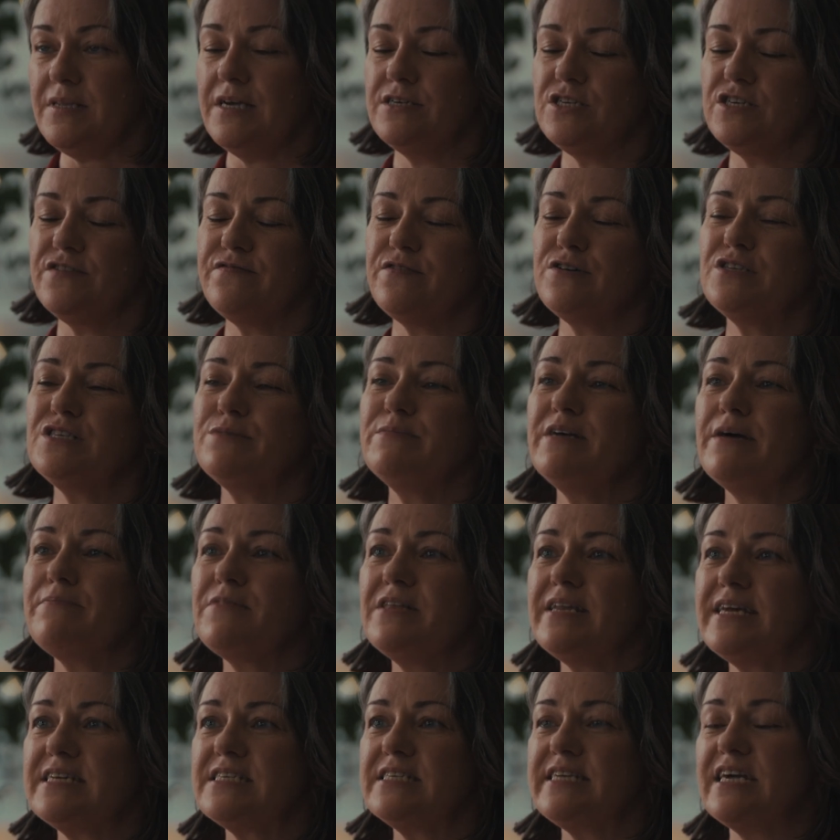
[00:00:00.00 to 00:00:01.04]
She phones me
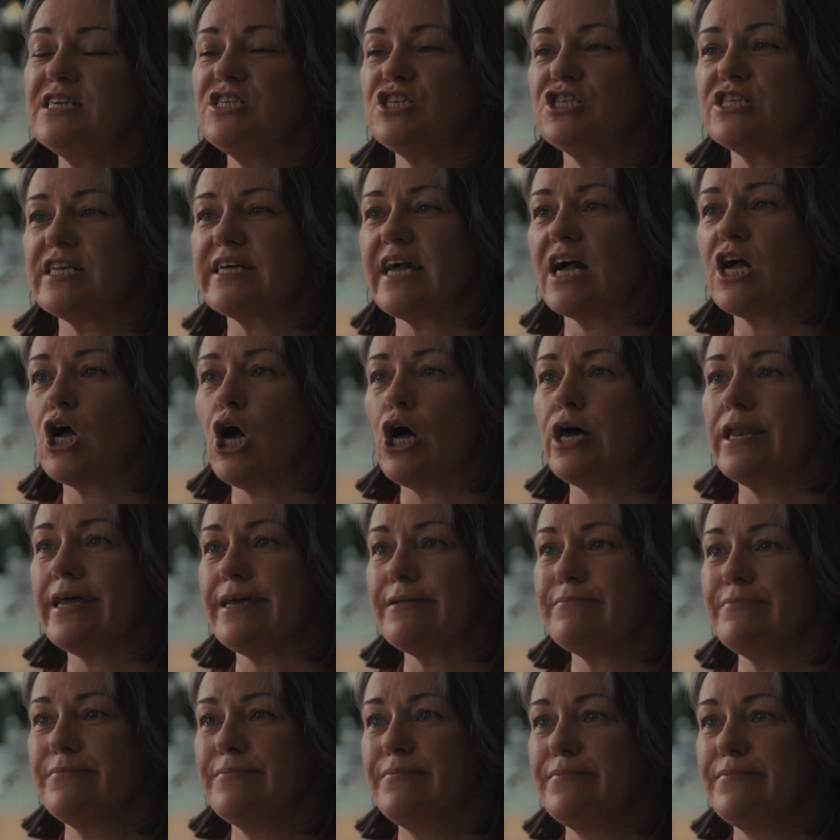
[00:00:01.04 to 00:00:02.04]
up the next day. She's like, I got it.